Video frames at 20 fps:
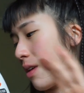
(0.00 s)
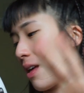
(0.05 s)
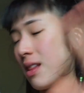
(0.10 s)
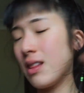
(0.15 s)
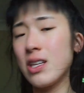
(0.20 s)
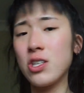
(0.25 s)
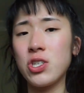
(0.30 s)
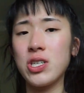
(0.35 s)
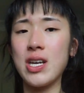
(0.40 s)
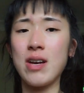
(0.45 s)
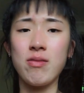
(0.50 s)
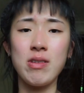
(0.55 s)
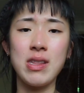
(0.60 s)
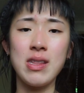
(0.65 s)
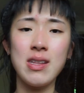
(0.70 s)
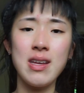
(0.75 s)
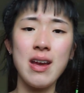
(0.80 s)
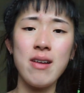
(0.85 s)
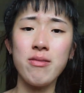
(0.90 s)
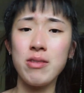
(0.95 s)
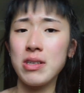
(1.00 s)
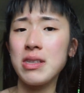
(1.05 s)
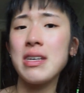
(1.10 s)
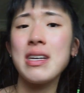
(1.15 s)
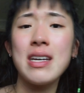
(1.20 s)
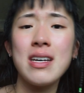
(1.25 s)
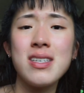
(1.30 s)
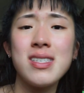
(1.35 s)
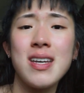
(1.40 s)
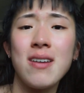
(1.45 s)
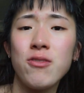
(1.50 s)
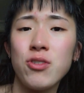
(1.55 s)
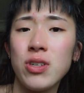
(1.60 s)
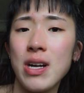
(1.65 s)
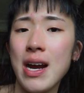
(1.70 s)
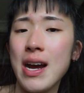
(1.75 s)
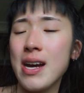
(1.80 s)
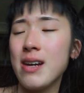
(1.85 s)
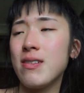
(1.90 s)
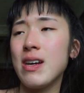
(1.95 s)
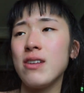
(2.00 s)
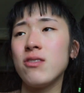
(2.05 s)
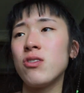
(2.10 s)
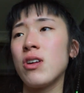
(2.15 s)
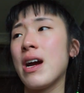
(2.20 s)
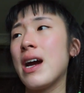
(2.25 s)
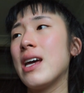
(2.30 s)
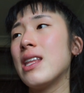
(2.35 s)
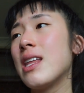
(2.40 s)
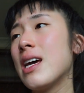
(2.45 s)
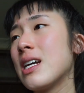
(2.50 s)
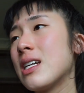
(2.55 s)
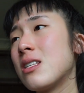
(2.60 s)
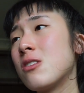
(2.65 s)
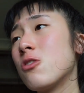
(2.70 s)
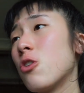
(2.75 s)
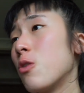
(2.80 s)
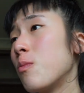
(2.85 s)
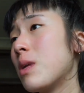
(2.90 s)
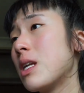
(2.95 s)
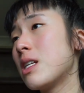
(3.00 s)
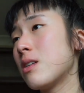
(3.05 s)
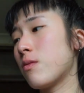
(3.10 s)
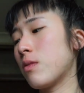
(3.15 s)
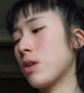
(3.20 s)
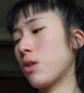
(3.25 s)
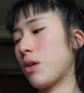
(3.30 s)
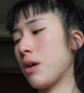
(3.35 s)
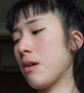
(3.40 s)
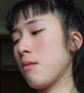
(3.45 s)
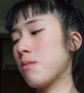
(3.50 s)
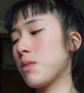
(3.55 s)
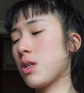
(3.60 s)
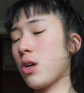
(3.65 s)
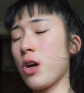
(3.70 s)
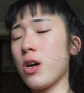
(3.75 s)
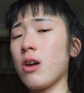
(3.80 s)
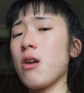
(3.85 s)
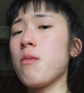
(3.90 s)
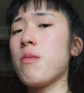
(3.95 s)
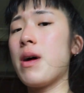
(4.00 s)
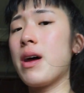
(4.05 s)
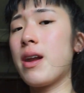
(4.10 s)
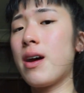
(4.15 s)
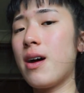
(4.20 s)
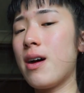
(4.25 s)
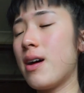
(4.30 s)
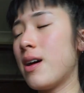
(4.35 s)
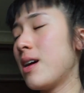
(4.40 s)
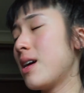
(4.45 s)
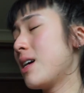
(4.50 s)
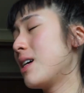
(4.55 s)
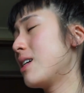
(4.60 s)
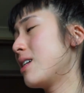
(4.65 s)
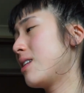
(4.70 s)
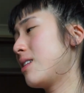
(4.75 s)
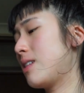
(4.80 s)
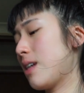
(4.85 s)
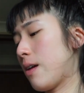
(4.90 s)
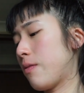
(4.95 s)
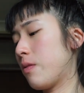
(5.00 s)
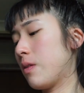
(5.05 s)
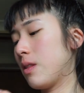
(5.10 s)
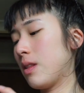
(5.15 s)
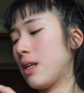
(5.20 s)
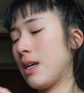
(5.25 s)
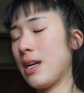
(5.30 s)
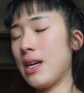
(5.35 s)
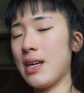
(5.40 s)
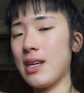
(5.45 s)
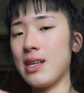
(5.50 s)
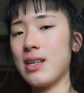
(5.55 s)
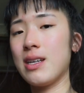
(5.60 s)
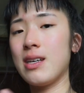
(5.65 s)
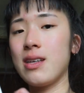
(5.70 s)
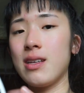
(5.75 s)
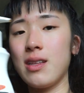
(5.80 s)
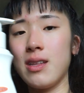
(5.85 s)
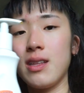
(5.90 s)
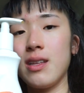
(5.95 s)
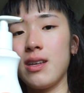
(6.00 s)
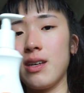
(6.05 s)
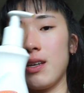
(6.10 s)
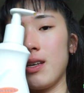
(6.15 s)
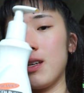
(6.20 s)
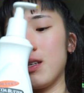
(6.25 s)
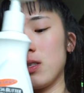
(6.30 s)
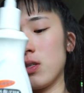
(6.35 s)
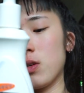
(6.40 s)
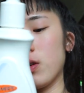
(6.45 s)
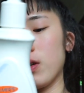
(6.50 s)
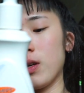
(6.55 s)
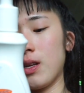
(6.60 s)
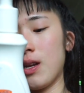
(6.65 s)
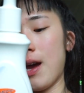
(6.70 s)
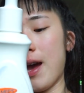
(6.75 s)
literally everything else I've tried. I've tried like so many different creams. Cocoa butter, definitely is good.